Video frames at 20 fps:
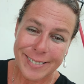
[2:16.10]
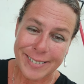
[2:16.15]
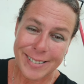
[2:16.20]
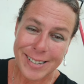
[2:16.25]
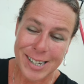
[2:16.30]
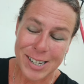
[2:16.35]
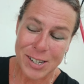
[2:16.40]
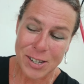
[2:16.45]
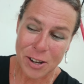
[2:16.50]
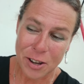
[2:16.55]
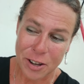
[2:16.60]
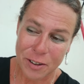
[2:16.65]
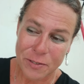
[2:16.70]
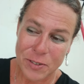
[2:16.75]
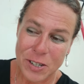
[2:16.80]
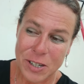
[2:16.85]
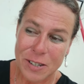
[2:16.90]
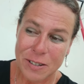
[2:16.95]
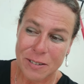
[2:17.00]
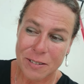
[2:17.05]

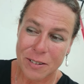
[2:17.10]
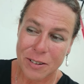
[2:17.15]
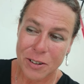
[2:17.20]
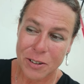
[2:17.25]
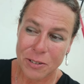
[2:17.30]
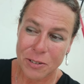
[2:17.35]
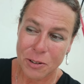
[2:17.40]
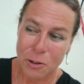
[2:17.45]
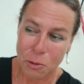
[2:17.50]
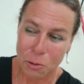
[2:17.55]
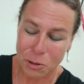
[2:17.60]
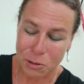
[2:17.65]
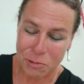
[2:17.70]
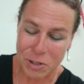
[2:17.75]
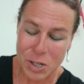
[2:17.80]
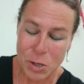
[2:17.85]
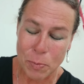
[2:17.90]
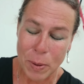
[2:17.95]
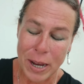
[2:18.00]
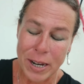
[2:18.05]
deserves all the
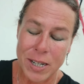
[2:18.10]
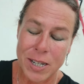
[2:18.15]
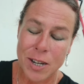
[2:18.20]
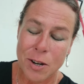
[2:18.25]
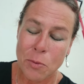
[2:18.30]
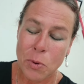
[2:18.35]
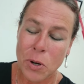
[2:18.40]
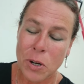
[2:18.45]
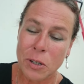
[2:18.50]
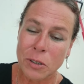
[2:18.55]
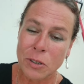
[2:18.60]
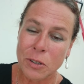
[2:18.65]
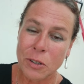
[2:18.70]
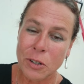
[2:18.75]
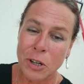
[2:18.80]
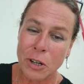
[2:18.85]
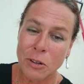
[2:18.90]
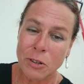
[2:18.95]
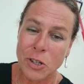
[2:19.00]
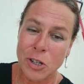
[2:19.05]
respect in the world
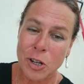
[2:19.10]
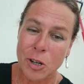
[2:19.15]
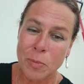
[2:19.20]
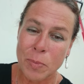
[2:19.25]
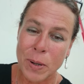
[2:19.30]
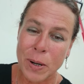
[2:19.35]
on YouTube,